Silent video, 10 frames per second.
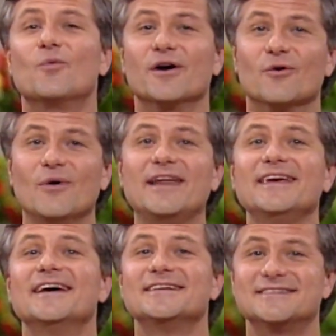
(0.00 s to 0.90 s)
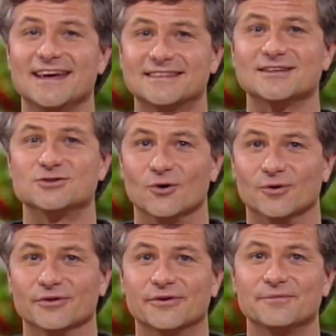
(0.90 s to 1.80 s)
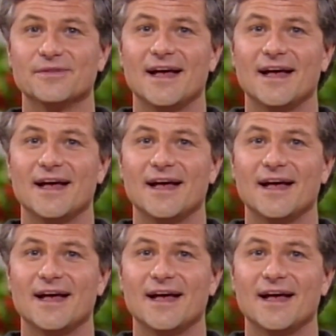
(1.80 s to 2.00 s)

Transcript: We are ready to hit the totals.